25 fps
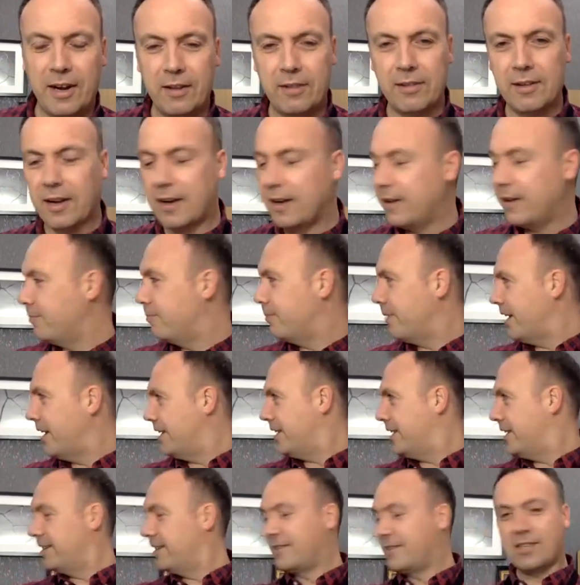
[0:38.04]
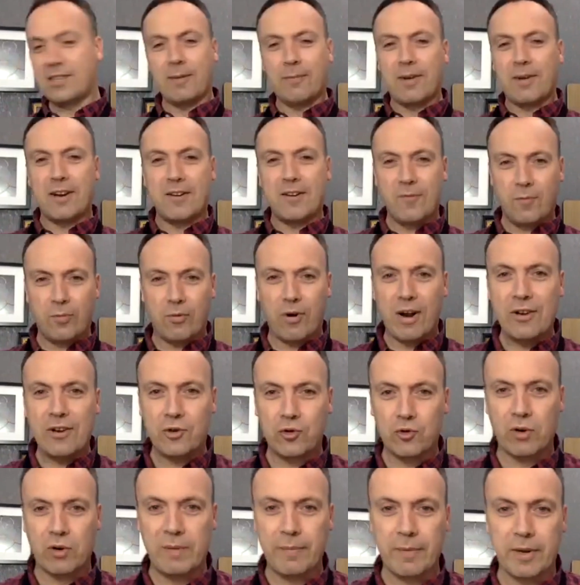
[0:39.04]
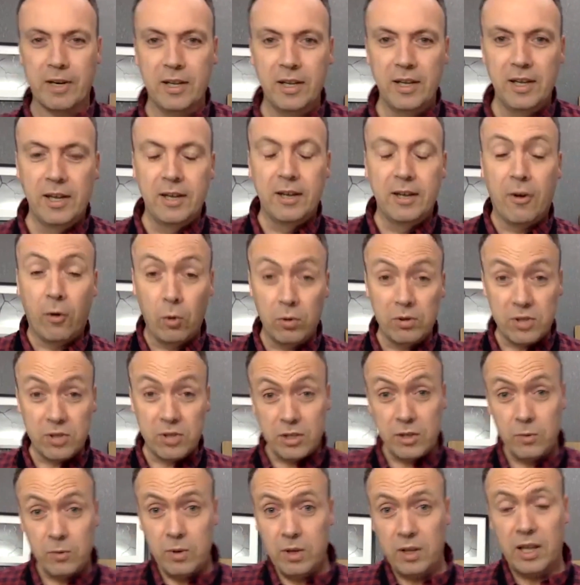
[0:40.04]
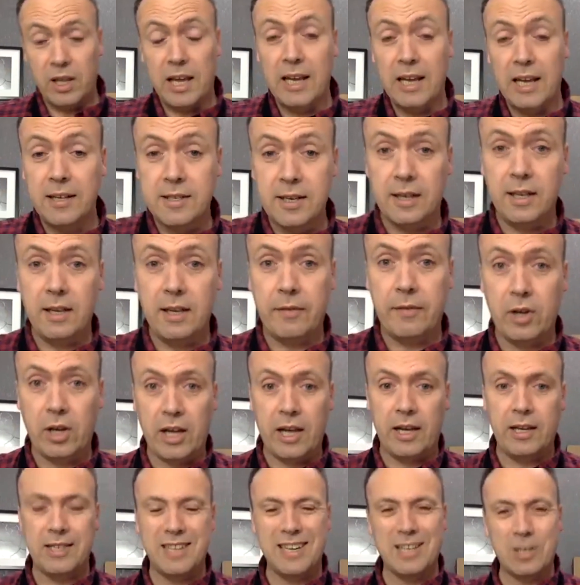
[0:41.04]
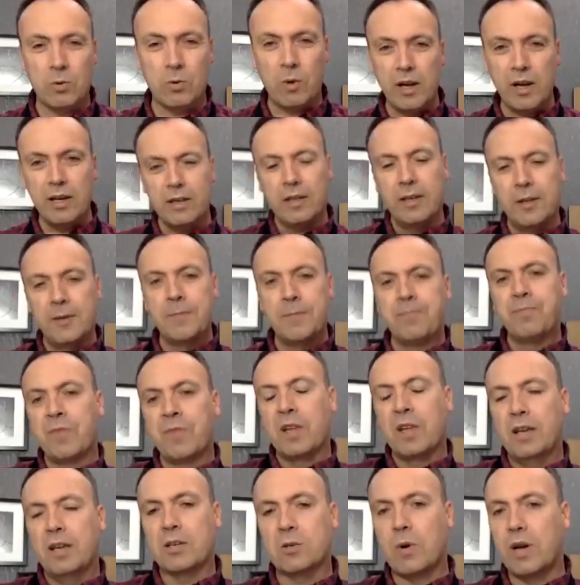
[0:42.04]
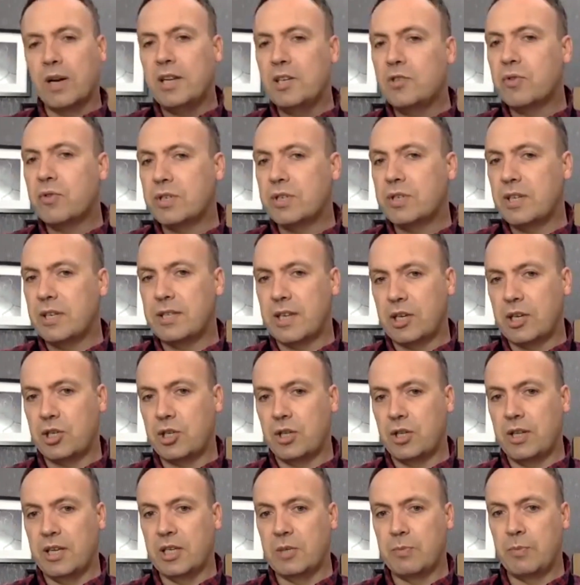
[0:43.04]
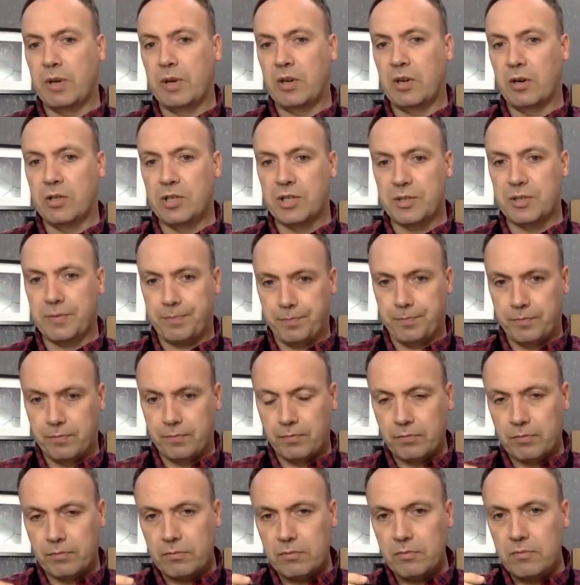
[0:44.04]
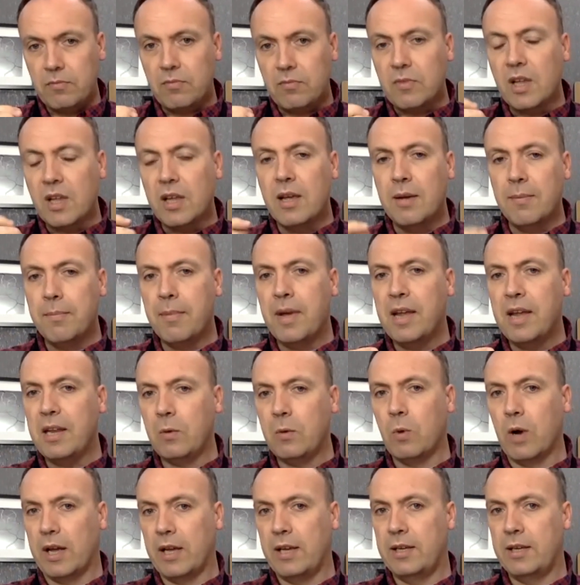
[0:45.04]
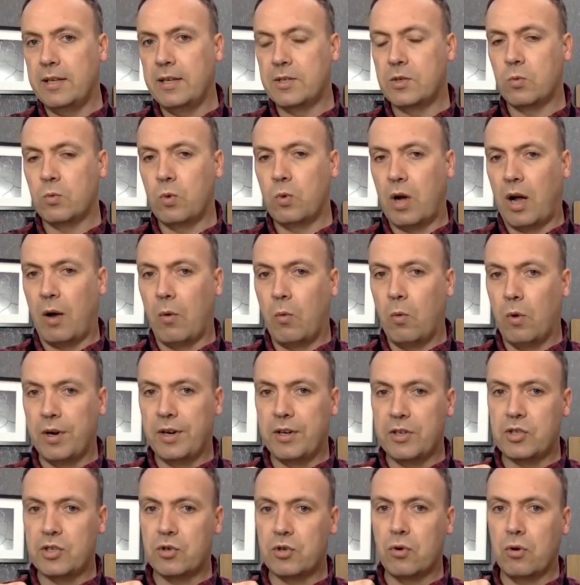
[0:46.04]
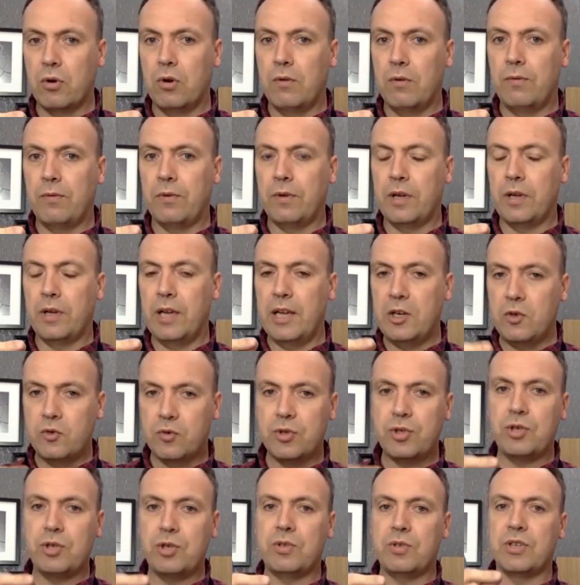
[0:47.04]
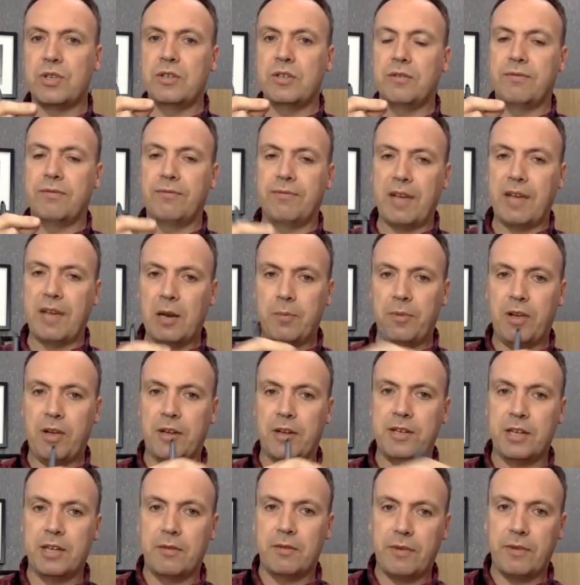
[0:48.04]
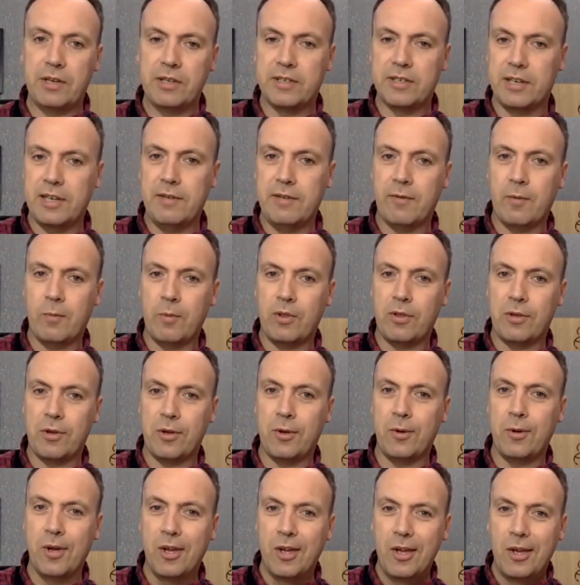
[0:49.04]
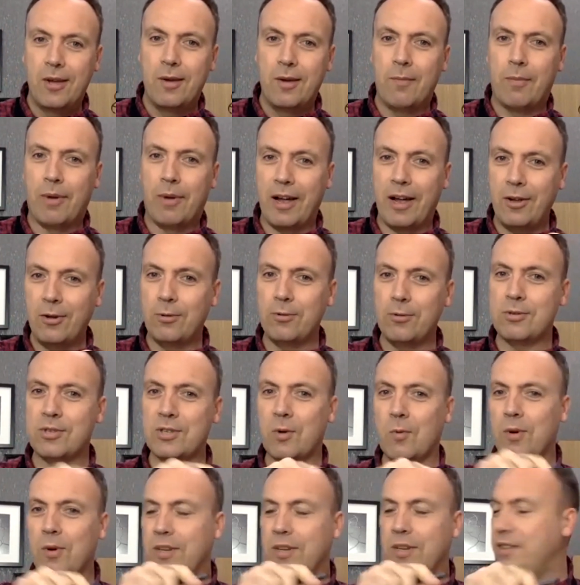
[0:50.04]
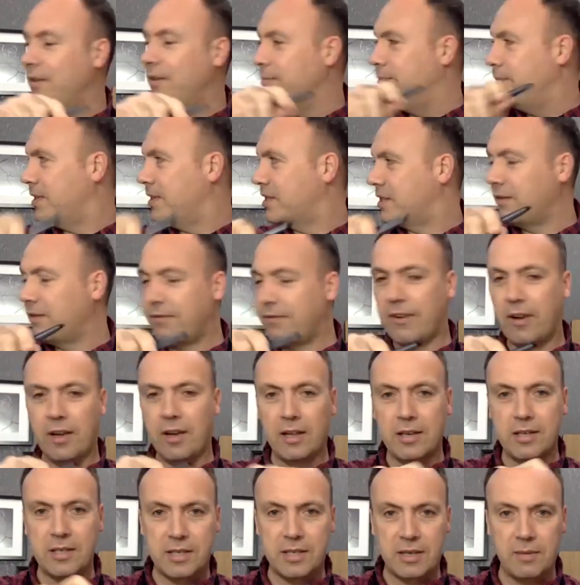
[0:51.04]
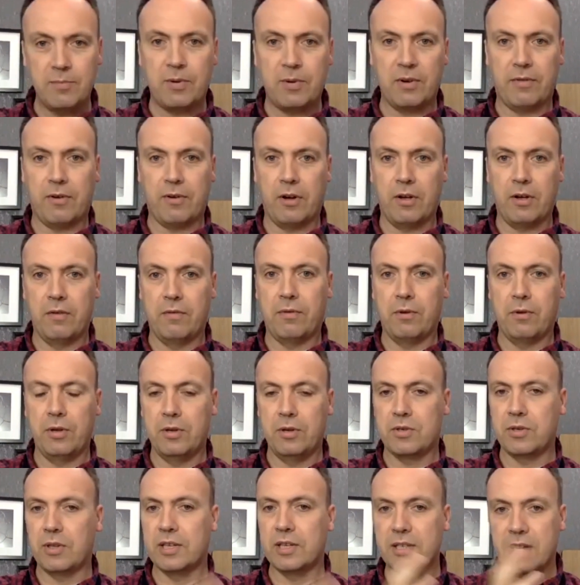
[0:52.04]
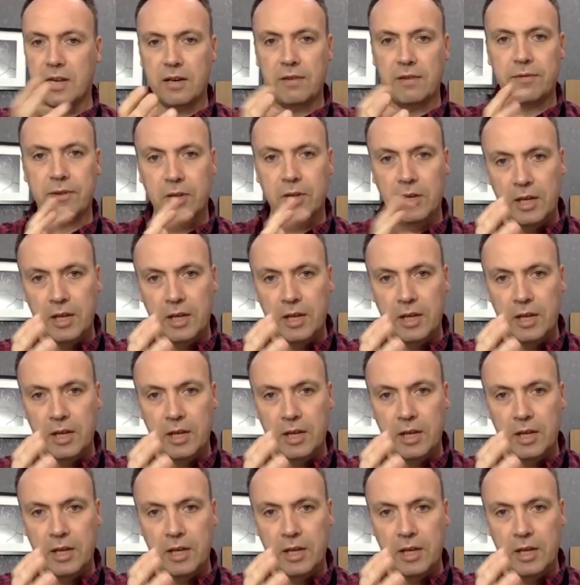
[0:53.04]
I made it into some kind of bread treatment, all to do with interleaving. Okay, it's quite an interesting session, this, because in many ways I want to sort of introduce and develop the idea of interleaving with you, but I also want to demystify it and simplify it for you. So that's kind of